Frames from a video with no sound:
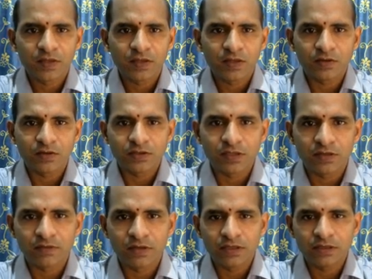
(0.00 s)
Now
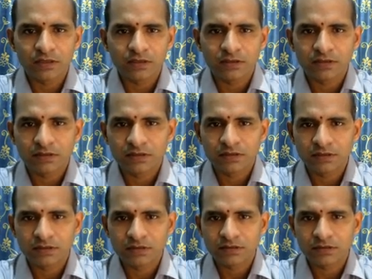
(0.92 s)
java
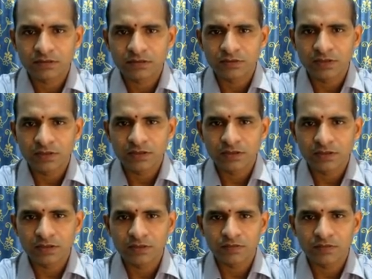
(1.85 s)
student
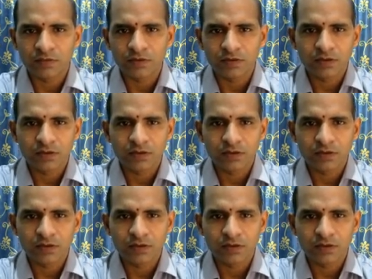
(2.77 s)
info.